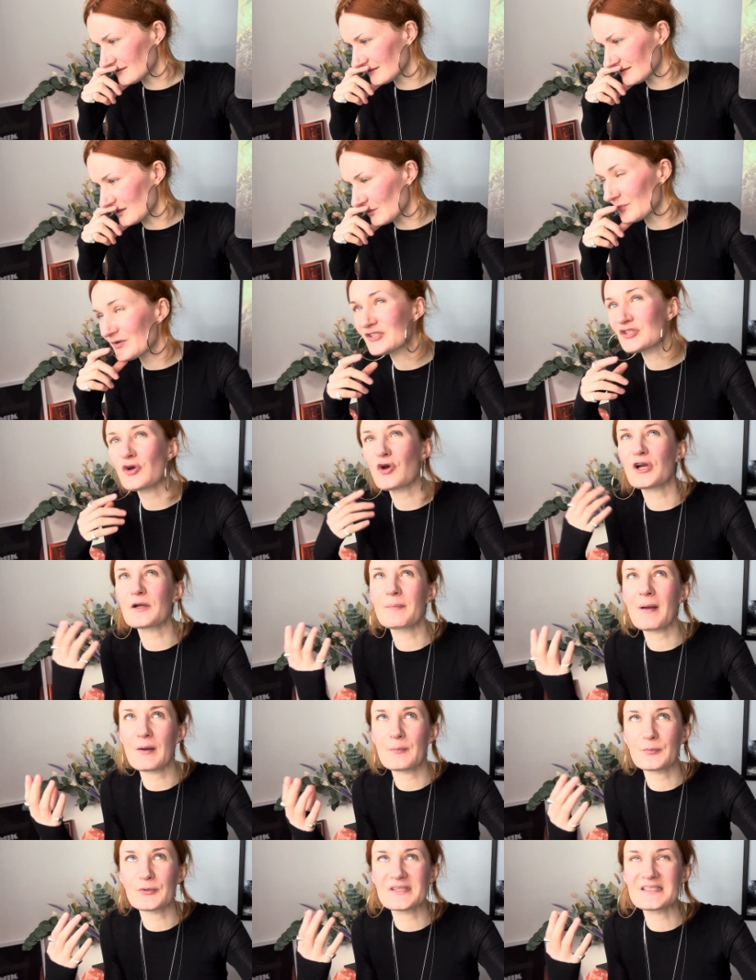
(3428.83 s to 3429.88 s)
And we talk
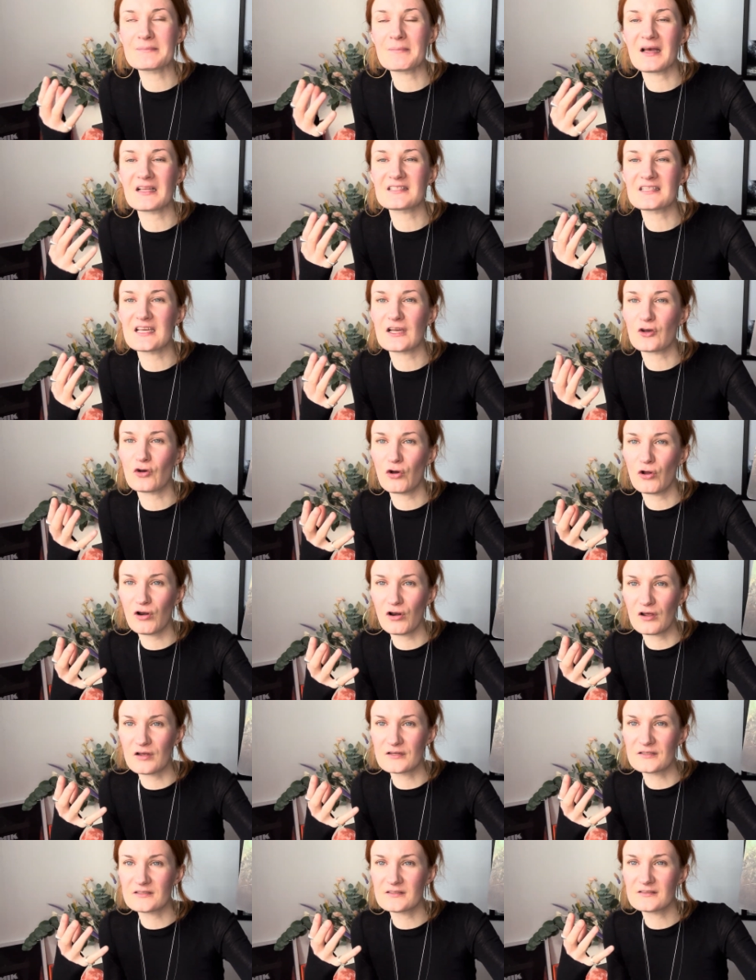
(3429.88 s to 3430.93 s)
about prismatic
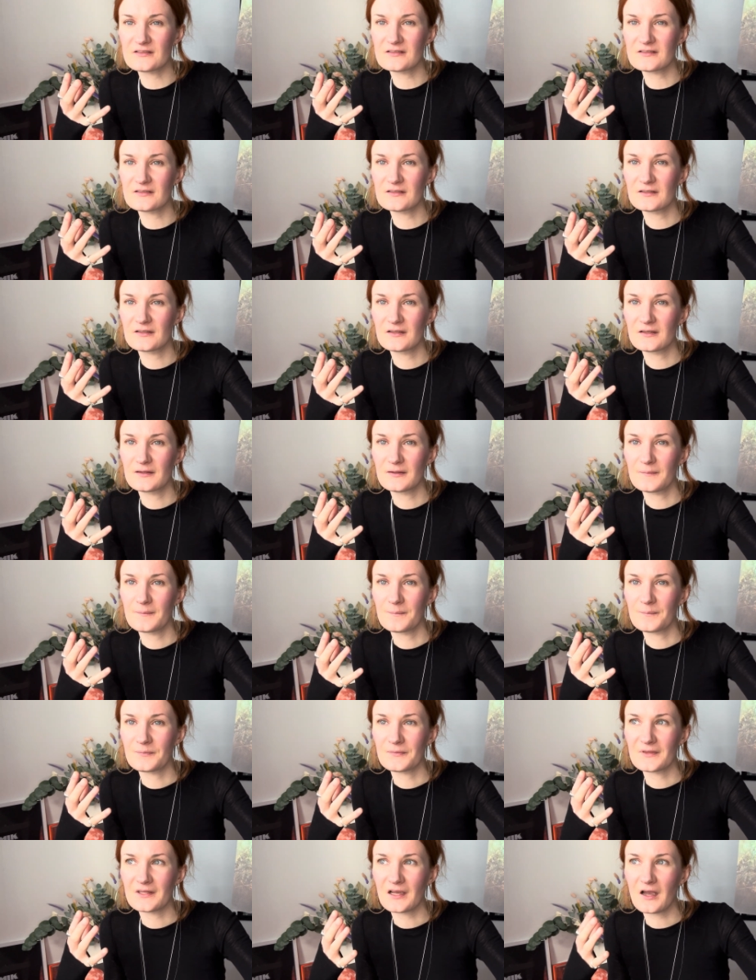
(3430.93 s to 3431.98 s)
colours,
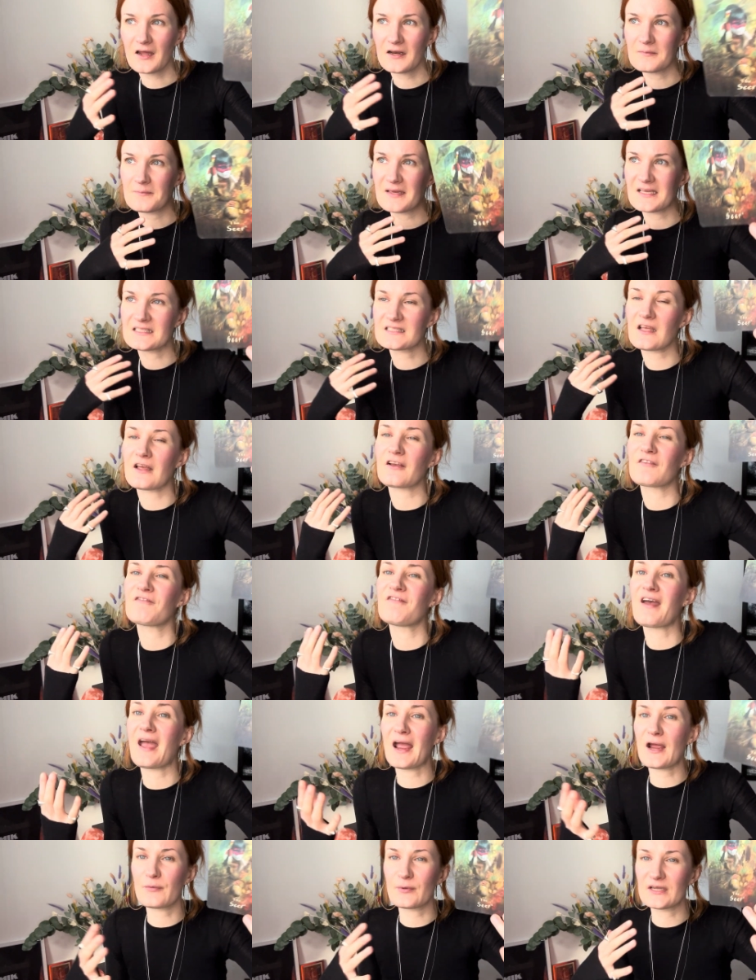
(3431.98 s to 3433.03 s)
kind of means like
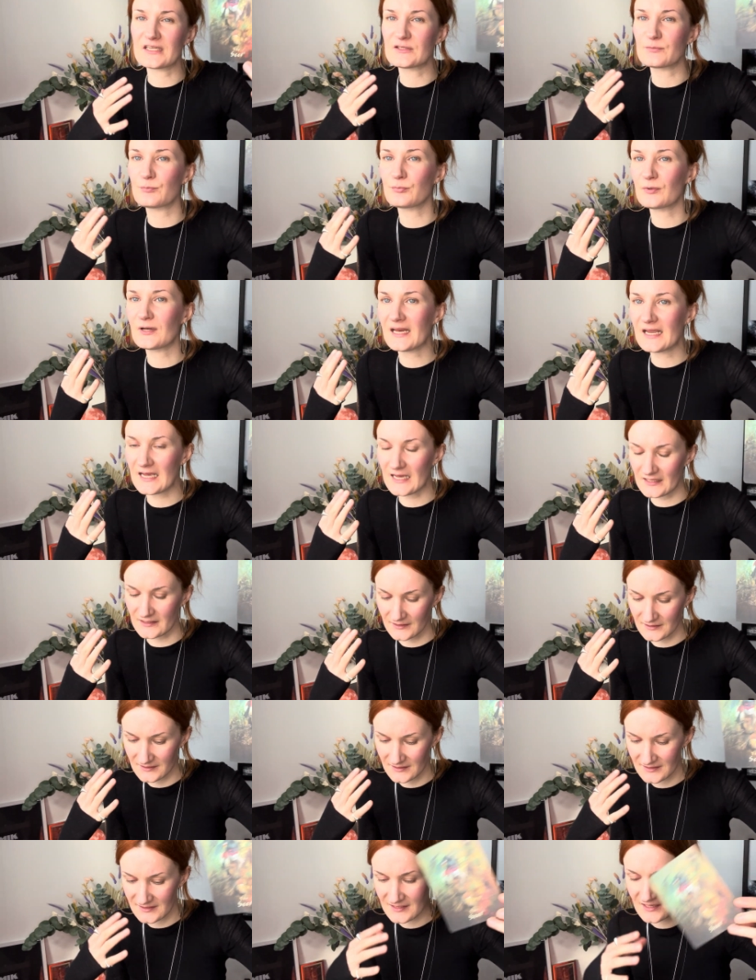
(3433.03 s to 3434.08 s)
varied,
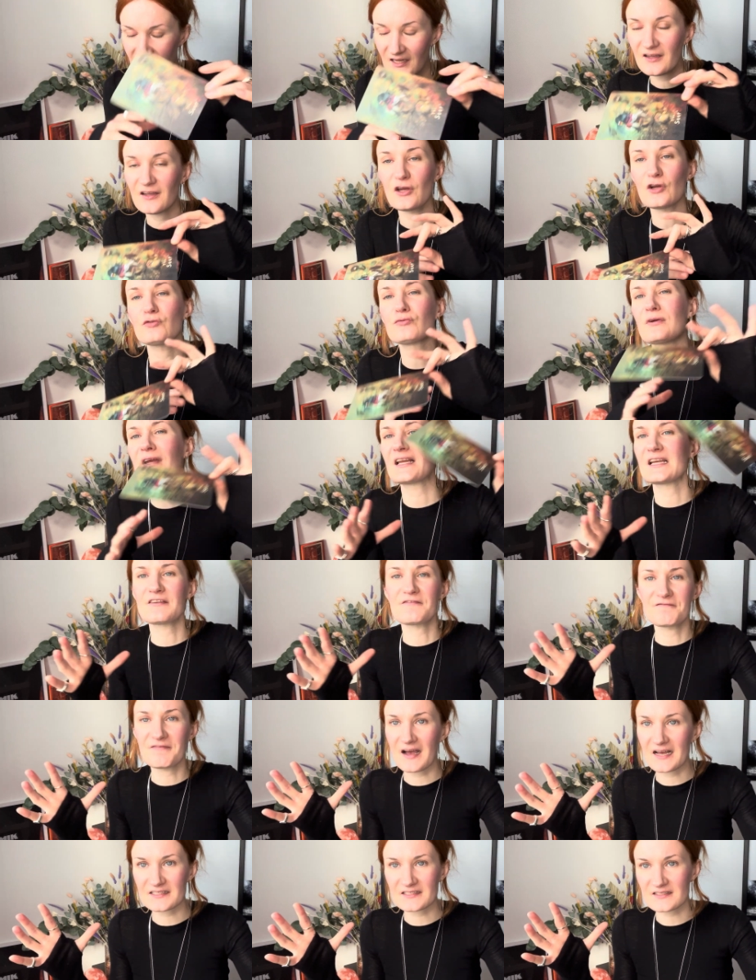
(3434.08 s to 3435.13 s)
brilliant, a really
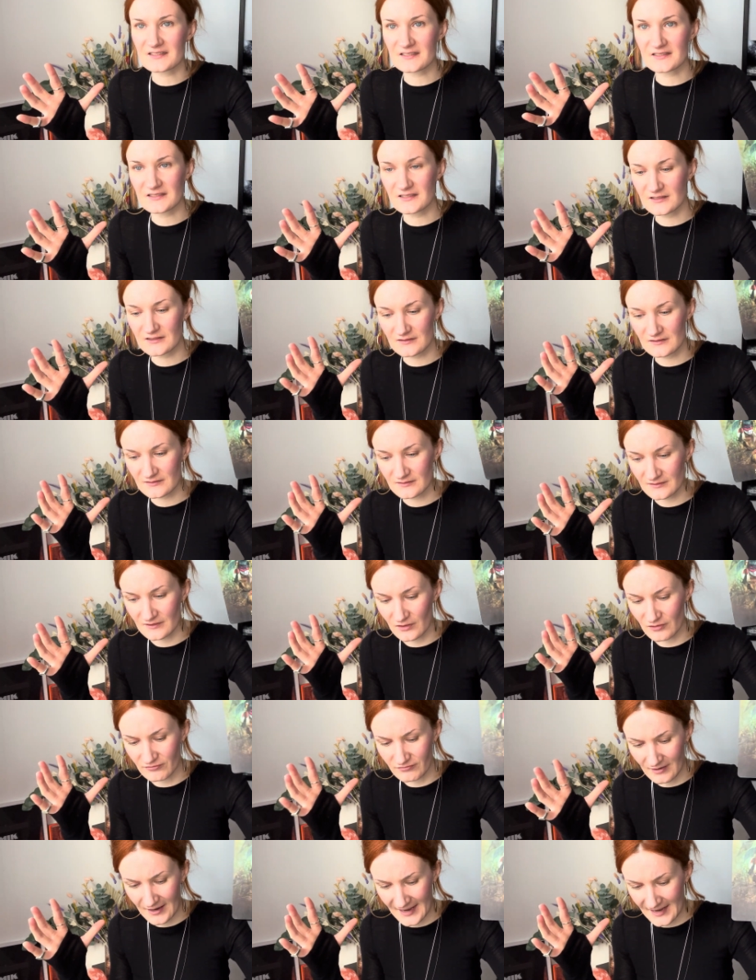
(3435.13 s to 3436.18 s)
vast
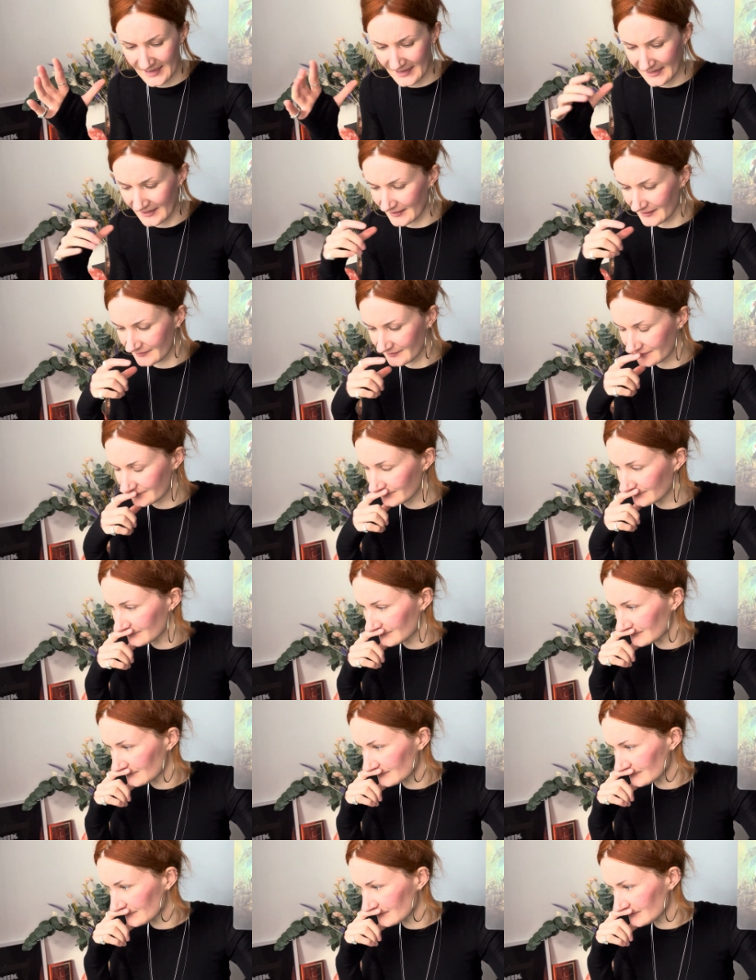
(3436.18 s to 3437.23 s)
array.
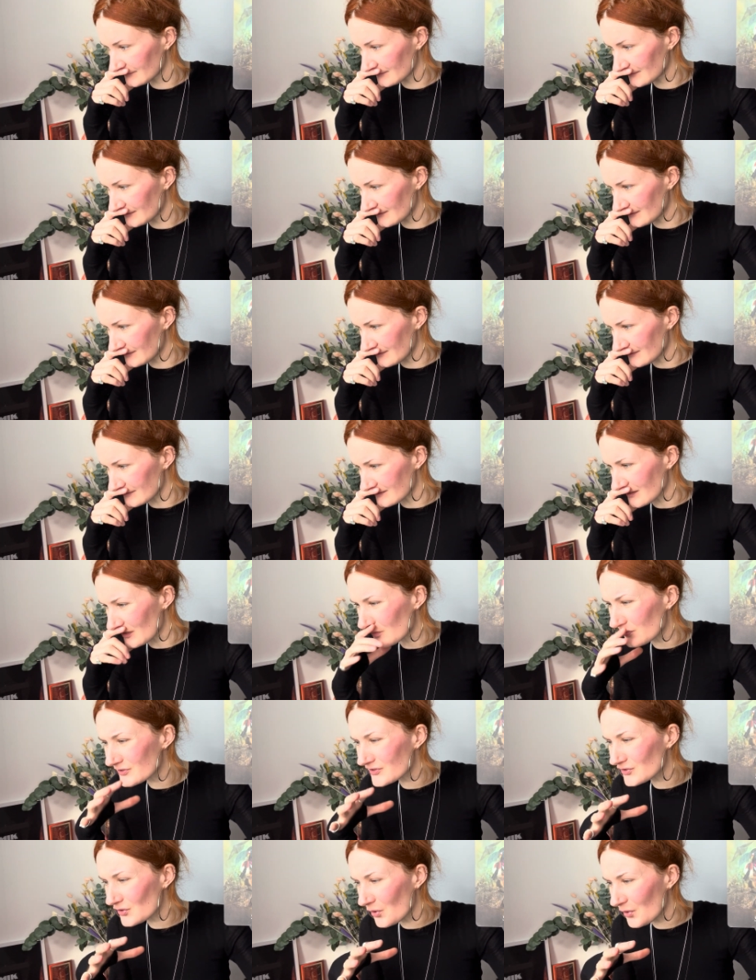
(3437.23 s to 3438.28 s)
So it
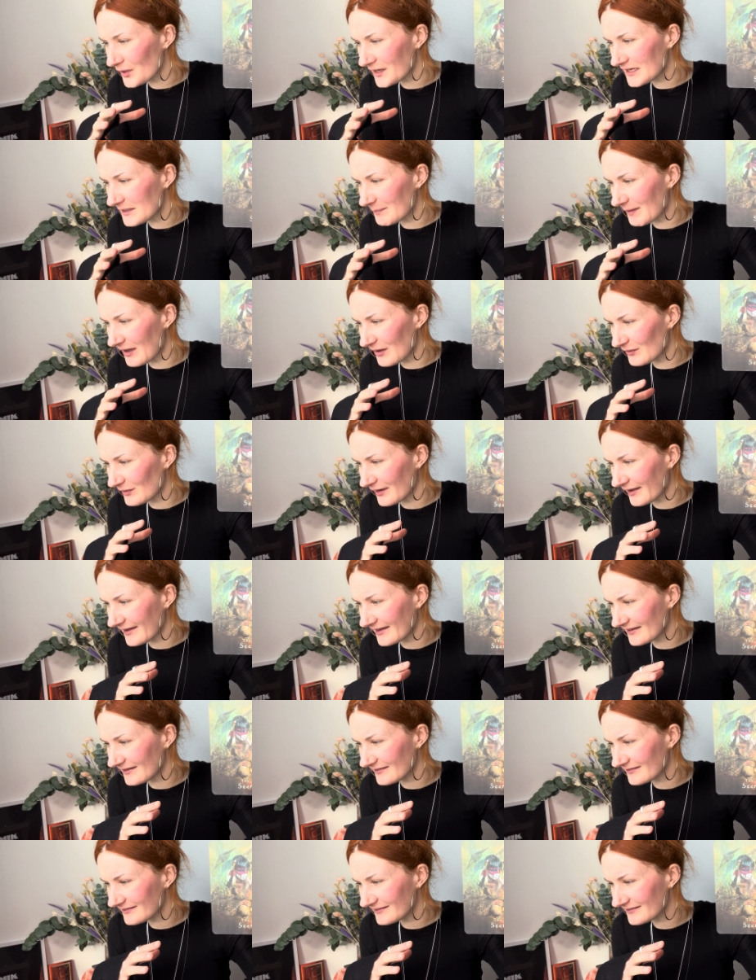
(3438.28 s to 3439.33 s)
was talking about like,